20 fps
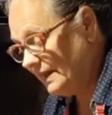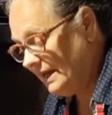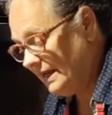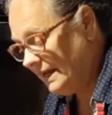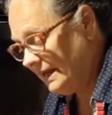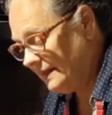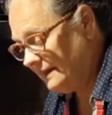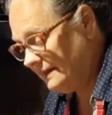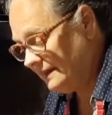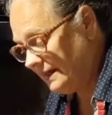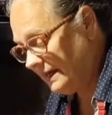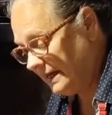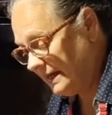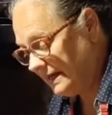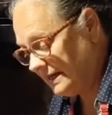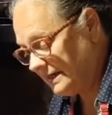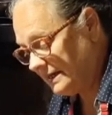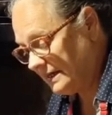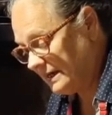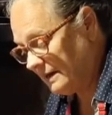and
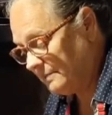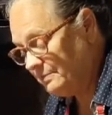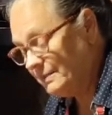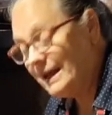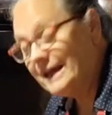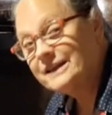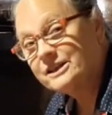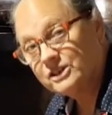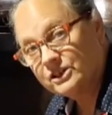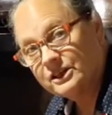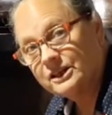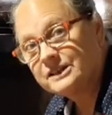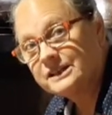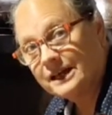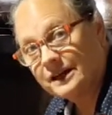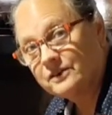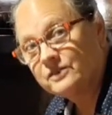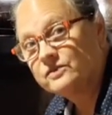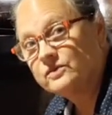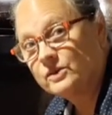then may turn it
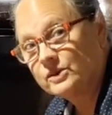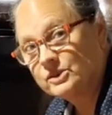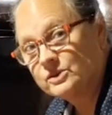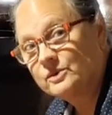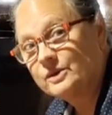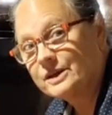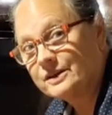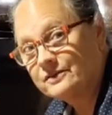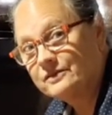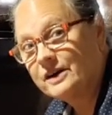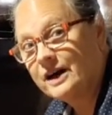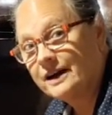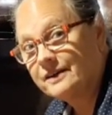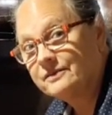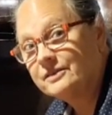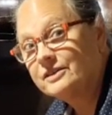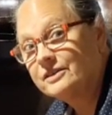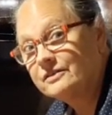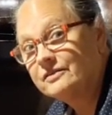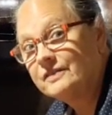down to 425
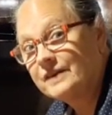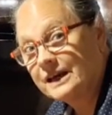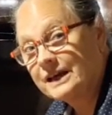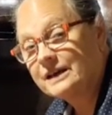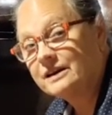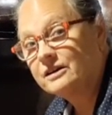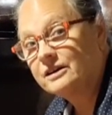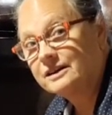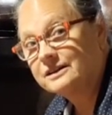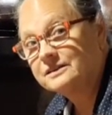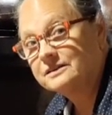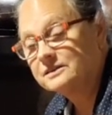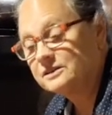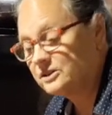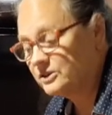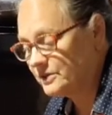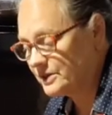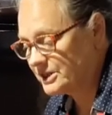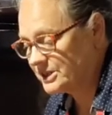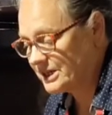with the fan on
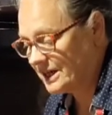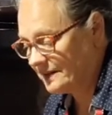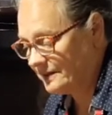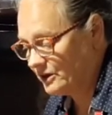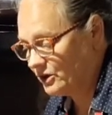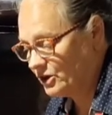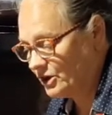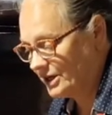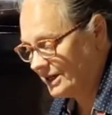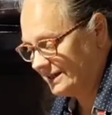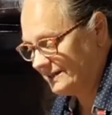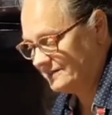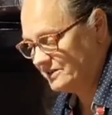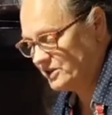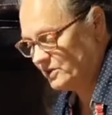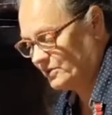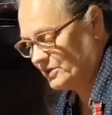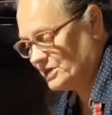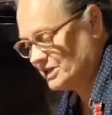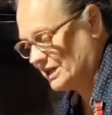to extend the cooking.
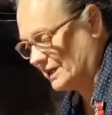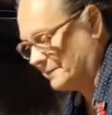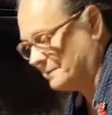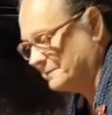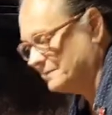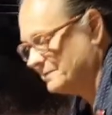So we'll see.